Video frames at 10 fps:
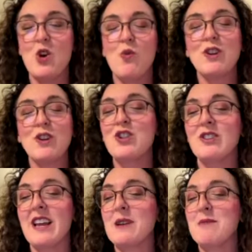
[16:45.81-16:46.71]
What do you
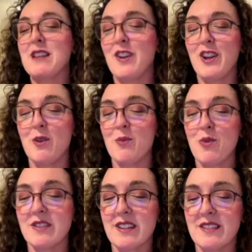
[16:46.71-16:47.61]
like about the video
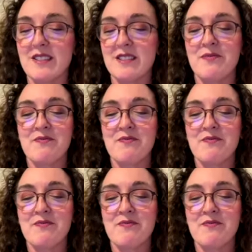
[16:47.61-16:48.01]
process?